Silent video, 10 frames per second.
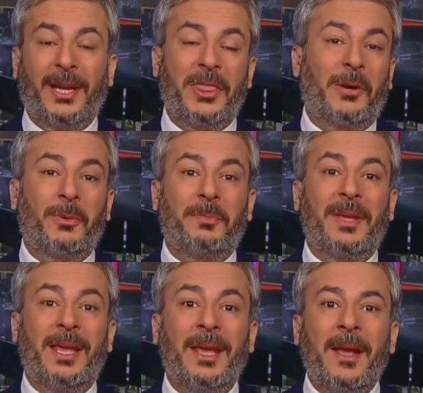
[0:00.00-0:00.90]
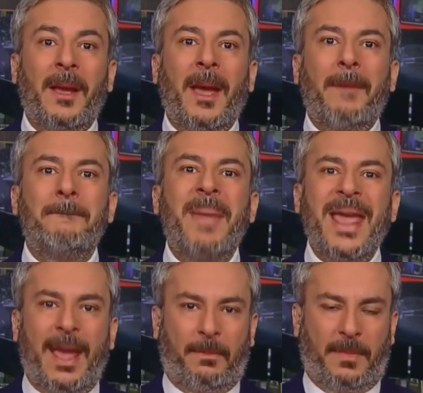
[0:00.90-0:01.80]
and there would be
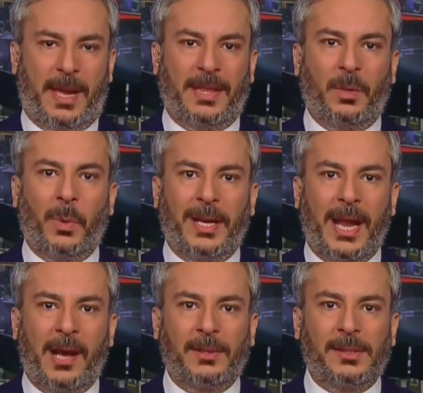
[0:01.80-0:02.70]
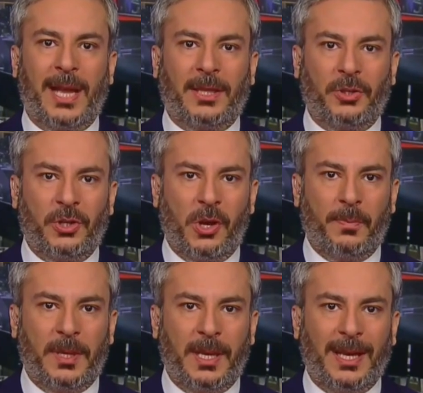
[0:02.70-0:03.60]
mayhem at the White House, at the
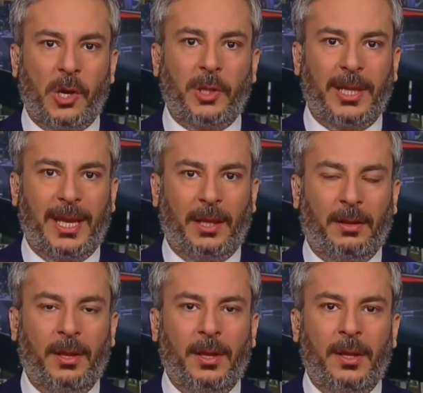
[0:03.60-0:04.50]
GOP, and on the Hill.